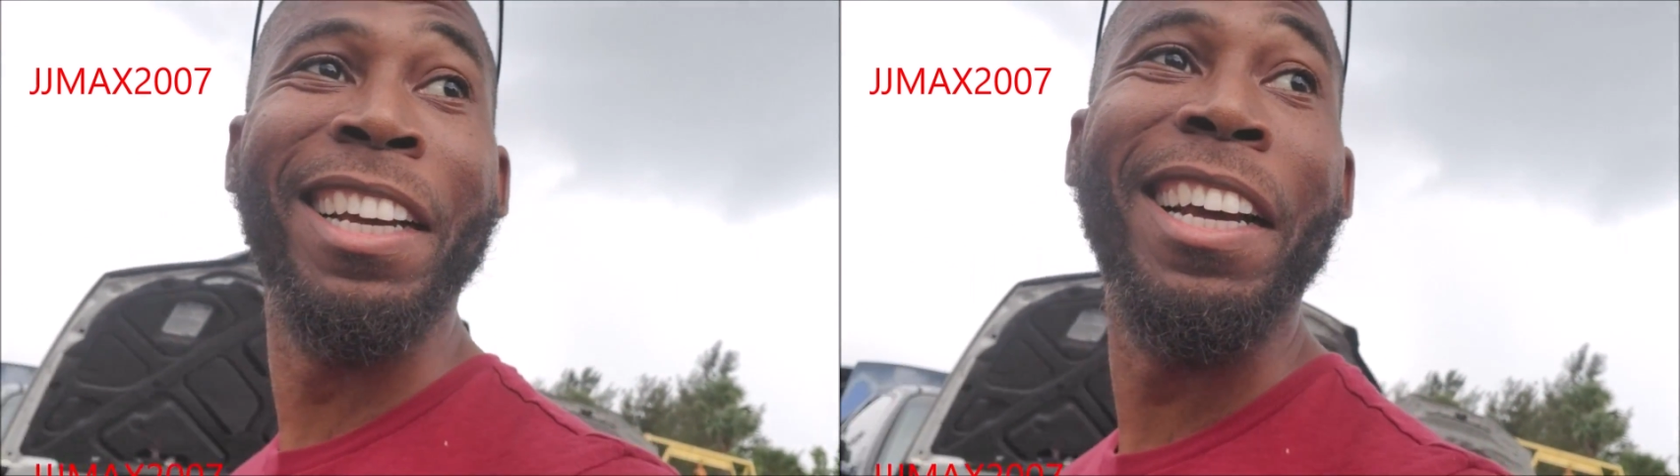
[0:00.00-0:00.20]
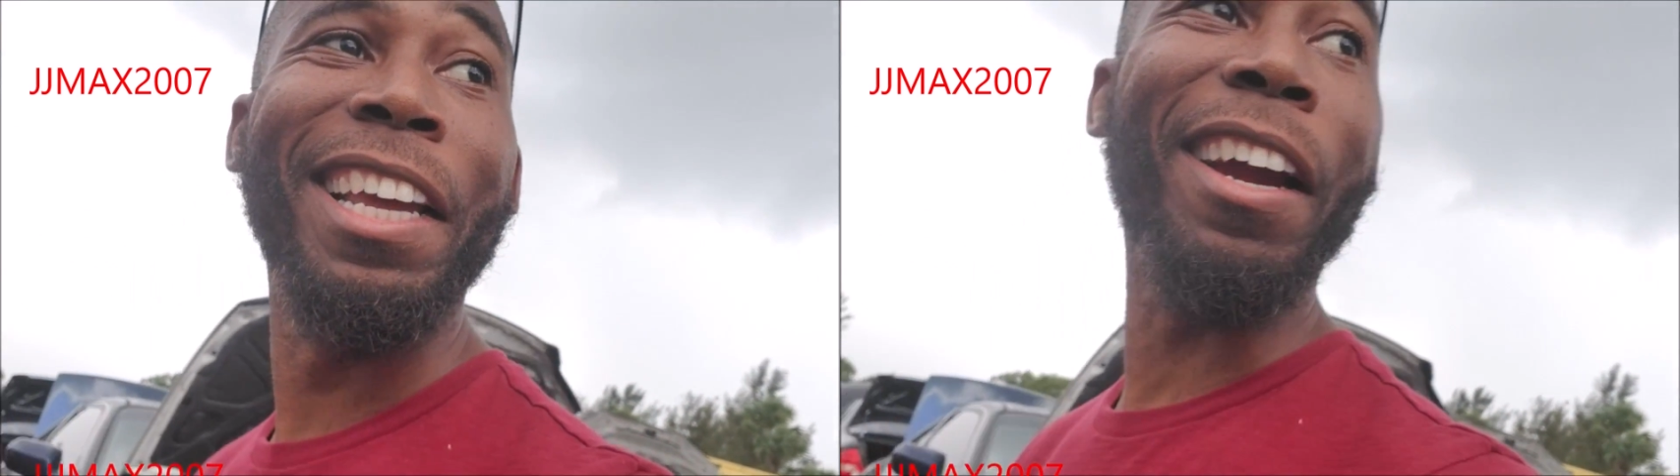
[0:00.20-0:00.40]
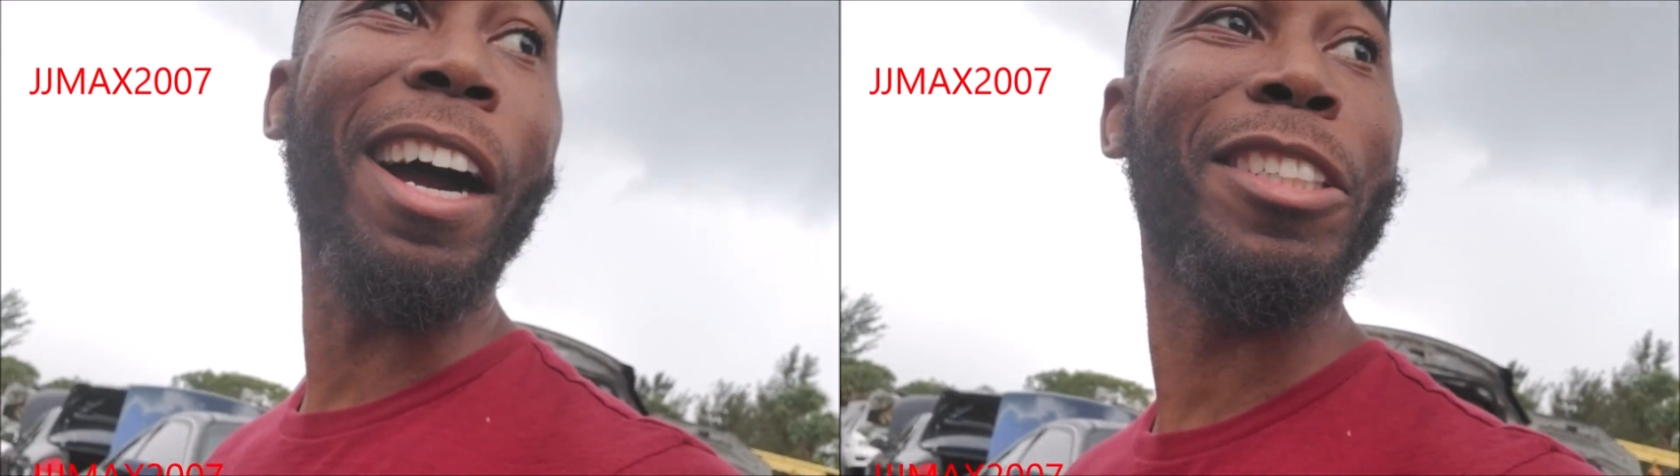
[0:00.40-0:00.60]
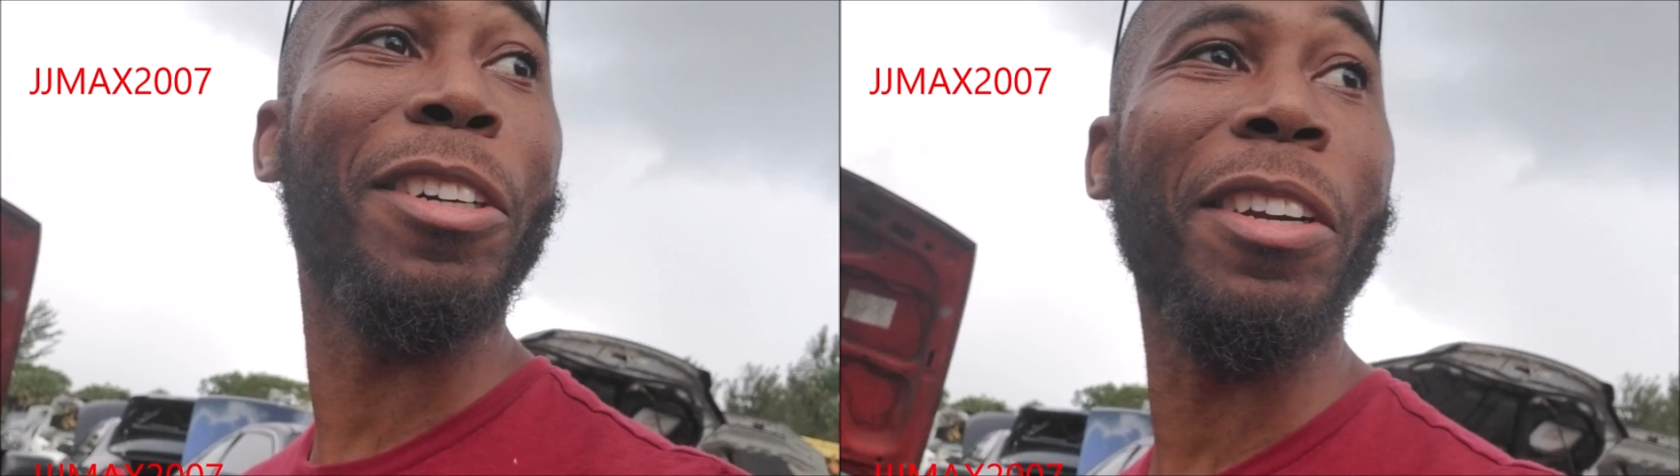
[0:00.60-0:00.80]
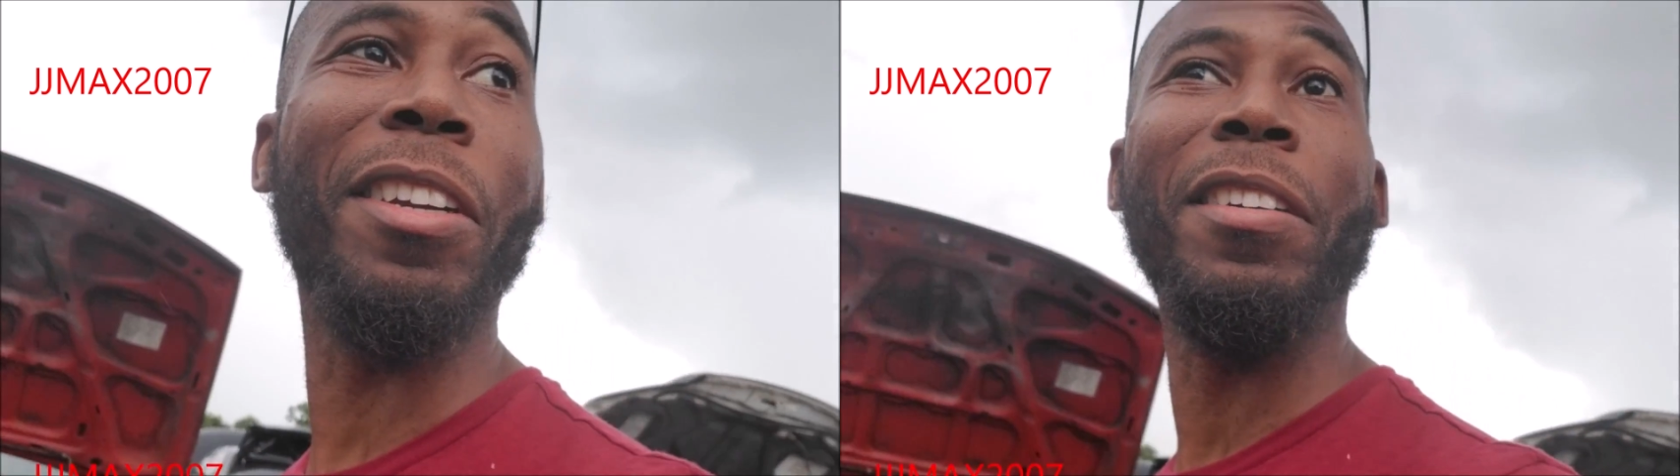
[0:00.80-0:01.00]
here, I'll show
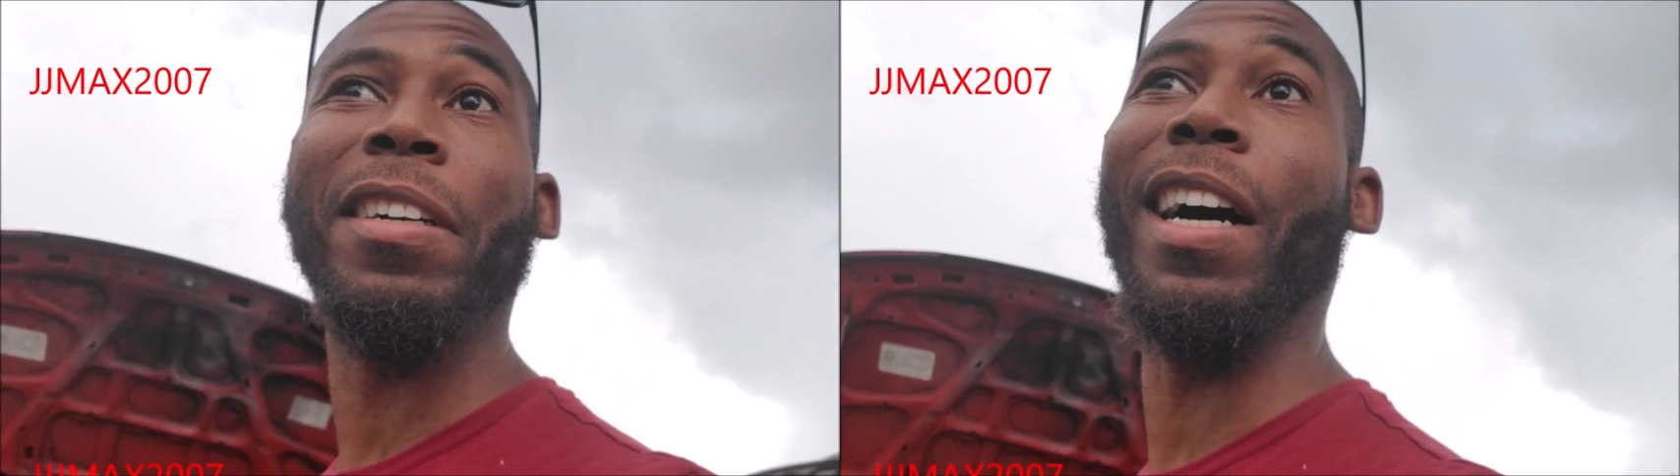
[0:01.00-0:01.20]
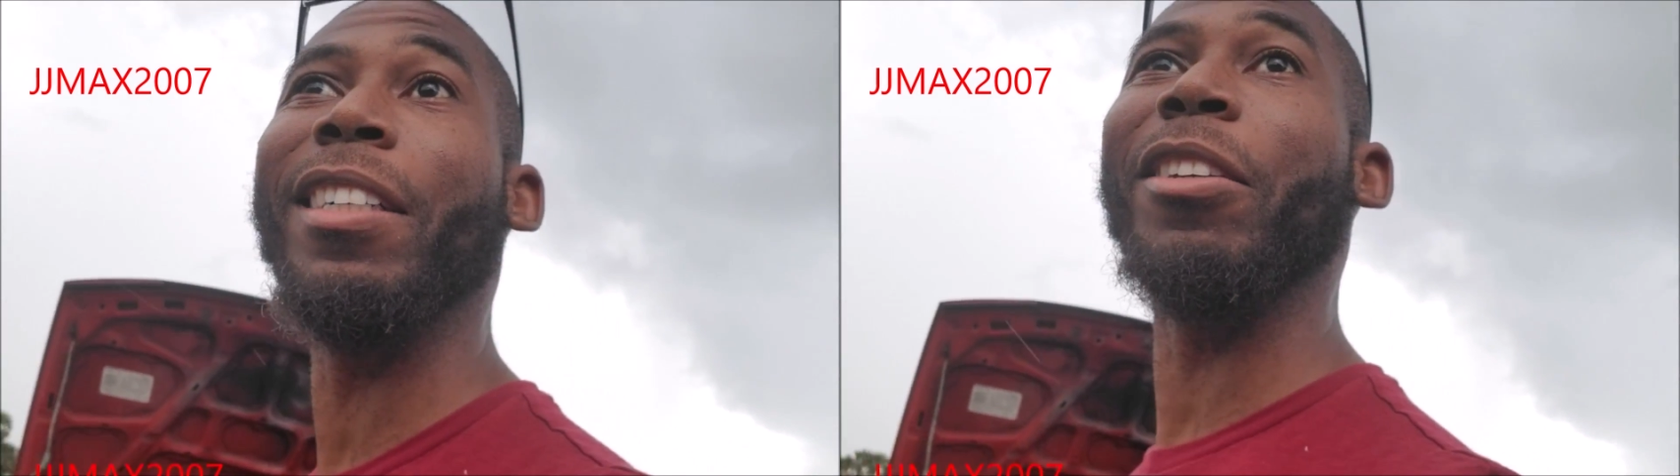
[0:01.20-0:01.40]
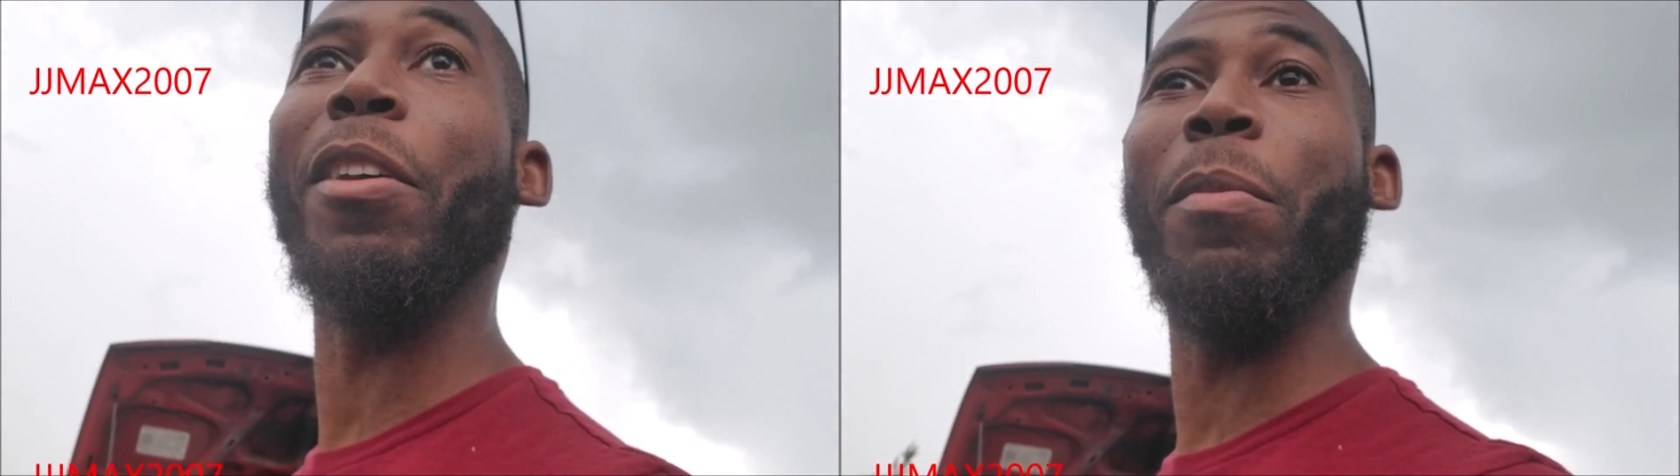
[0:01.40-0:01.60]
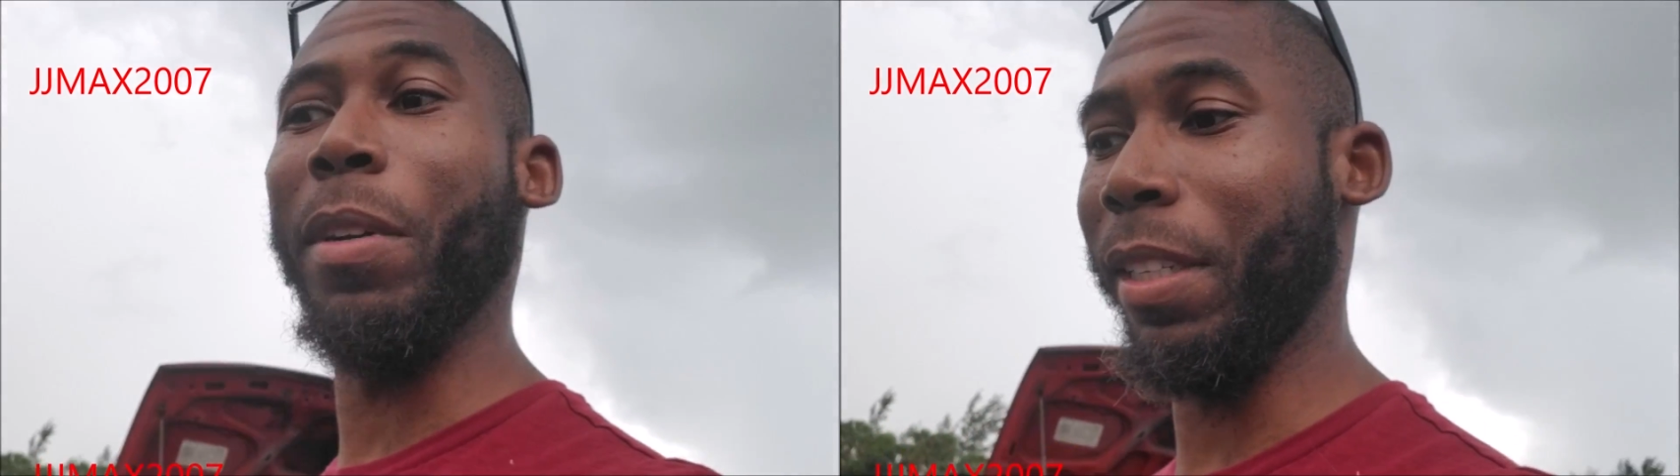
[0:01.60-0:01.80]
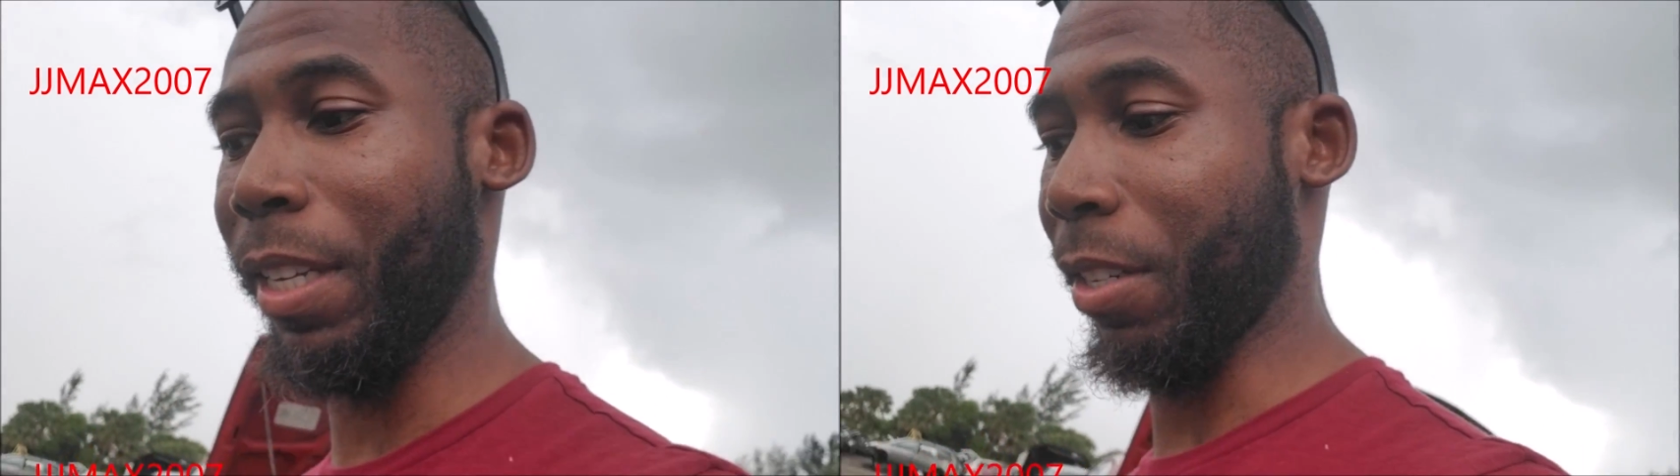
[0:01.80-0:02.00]
you what
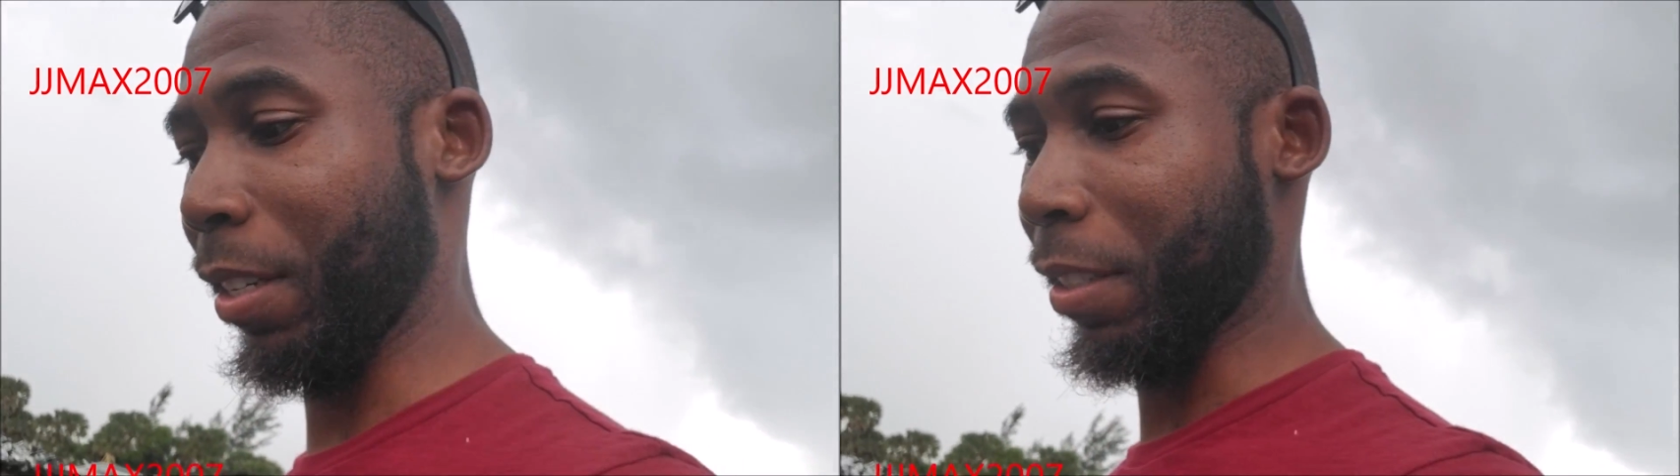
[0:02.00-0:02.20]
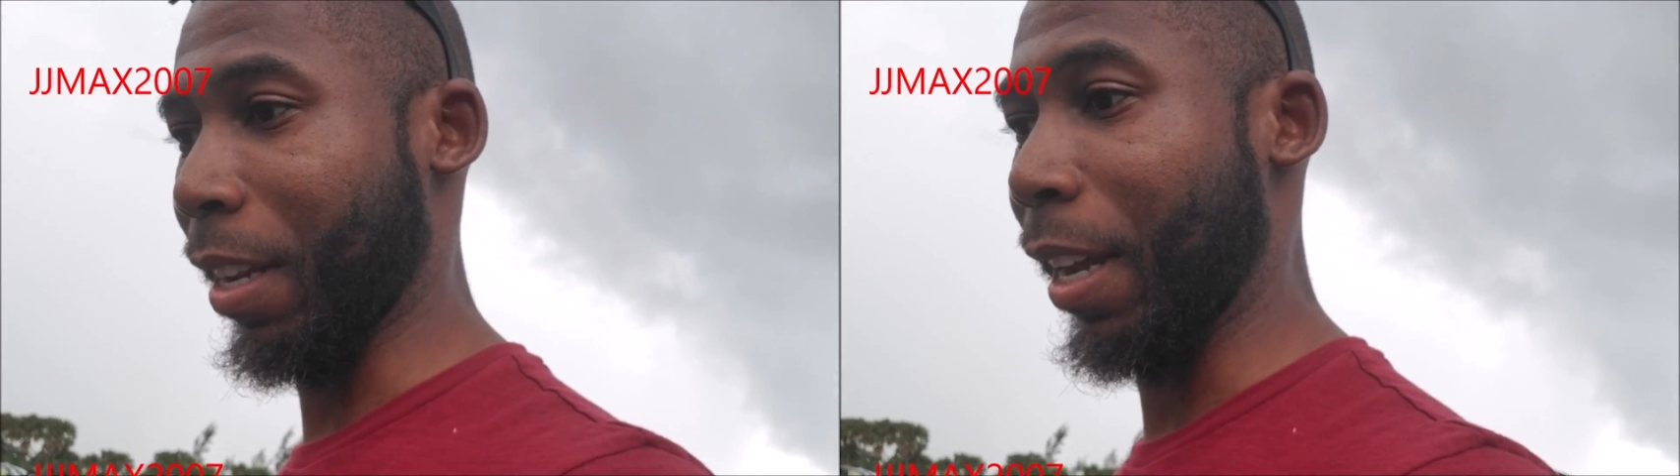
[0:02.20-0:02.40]
the engine looks like.